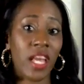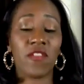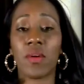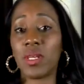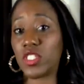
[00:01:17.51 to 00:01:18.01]

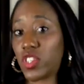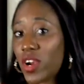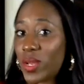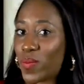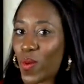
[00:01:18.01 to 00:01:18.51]
from a
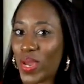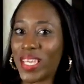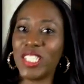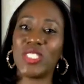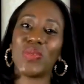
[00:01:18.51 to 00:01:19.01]
starting point
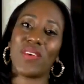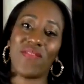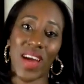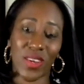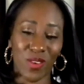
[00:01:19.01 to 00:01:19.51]
to a
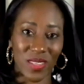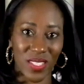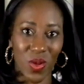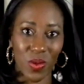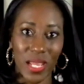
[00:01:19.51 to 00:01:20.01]
final
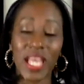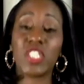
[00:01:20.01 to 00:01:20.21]
result.